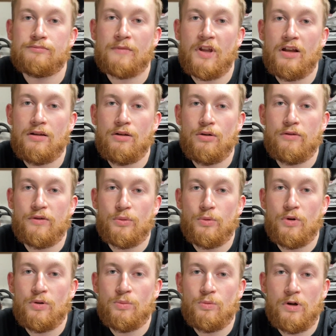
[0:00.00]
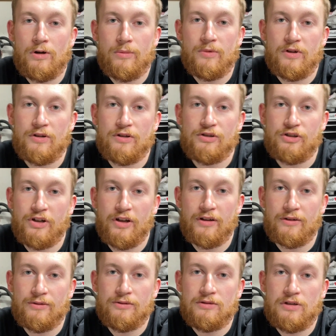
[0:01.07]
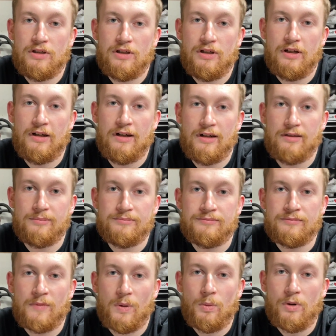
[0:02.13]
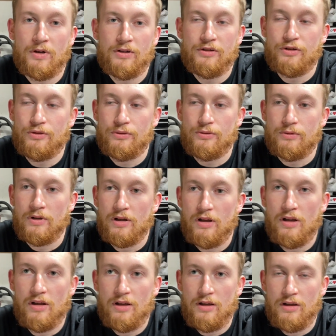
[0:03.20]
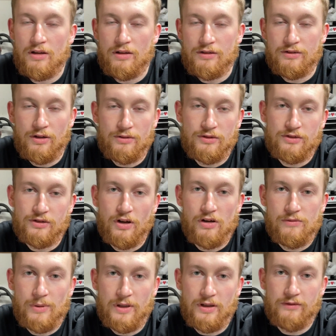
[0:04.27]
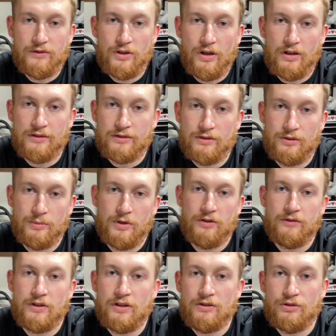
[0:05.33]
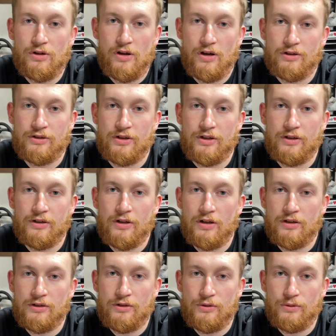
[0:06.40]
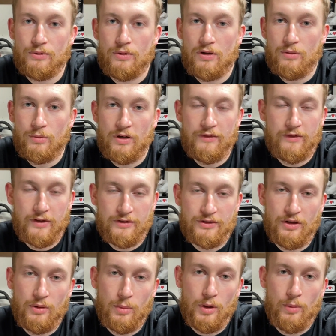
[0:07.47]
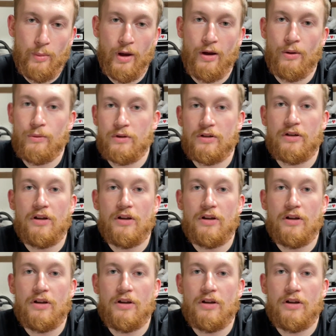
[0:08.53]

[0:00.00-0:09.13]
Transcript: Hello everyone, welcome to the channel. I wanted to start this off by giving you guys a little bit of an introduction to what everything's going to be about.